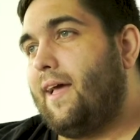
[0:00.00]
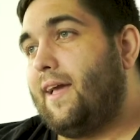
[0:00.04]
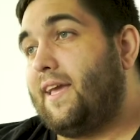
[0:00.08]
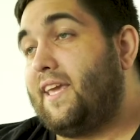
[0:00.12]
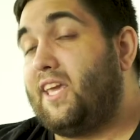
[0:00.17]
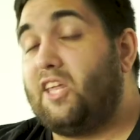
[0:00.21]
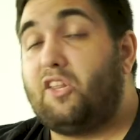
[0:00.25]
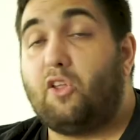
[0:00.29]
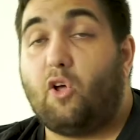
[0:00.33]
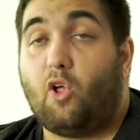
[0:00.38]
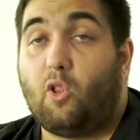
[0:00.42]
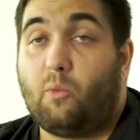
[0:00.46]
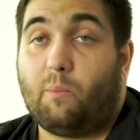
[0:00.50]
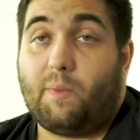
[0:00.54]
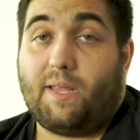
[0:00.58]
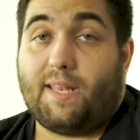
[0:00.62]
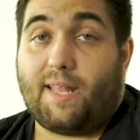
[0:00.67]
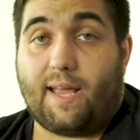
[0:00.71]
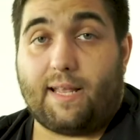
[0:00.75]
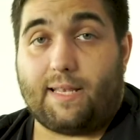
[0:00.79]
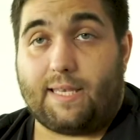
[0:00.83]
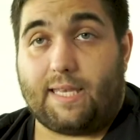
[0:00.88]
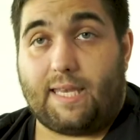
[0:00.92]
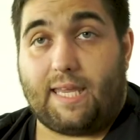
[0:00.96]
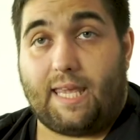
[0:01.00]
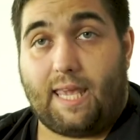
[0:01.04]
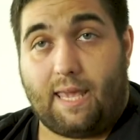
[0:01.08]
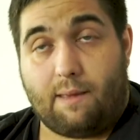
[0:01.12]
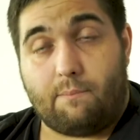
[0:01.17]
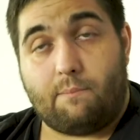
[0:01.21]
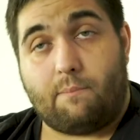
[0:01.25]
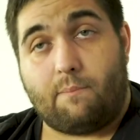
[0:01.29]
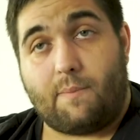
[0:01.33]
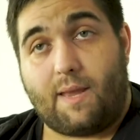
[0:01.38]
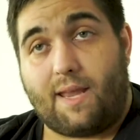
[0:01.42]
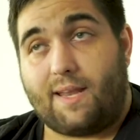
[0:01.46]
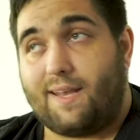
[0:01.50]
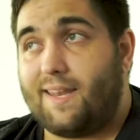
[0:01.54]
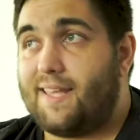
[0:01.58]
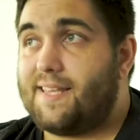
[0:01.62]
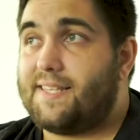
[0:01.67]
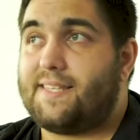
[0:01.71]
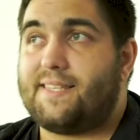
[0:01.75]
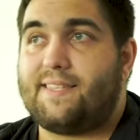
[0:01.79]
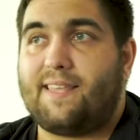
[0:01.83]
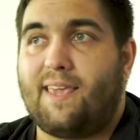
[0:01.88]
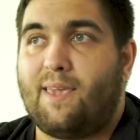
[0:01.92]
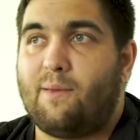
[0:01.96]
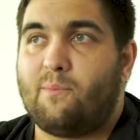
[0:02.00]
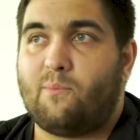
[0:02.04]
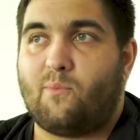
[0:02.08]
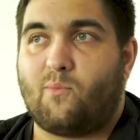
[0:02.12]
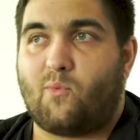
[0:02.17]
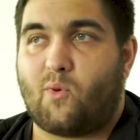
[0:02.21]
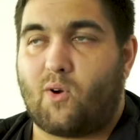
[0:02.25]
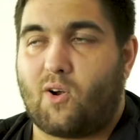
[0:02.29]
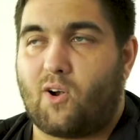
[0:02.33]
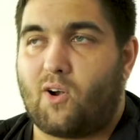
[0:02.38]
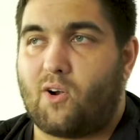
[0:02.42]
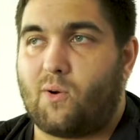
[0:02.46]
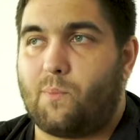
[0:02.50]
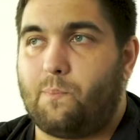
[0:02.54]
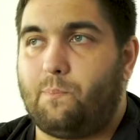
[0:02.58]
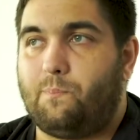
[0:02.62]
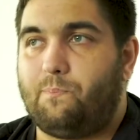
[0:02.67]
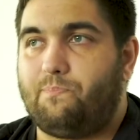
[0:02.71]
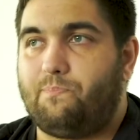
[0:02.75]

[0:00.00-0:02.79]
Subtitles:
He told me that him and his team were